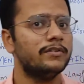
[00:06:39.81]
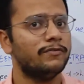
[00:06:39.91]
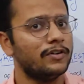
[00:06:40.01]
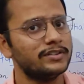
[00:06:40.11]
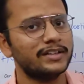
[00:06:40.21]

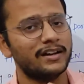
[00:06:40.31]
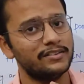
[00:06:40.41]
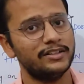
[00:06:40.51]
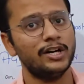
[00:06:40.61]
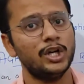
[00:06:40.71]
was
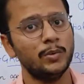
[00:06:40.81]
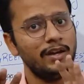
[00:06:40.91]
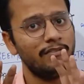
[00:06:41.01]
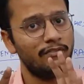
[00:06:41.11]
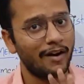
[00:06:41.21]
considered to
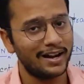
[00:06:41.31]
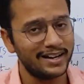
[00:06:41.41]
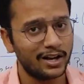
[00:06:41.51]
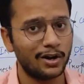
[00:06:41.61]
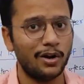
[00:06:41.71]
be a
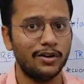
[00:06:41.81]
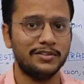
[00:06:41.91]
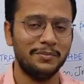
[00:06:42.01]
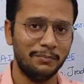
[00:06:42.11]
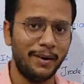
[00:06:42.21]
valid
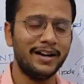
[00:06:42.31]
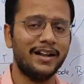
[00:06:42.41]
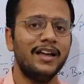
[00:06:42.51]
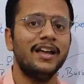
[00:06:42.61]
clause, but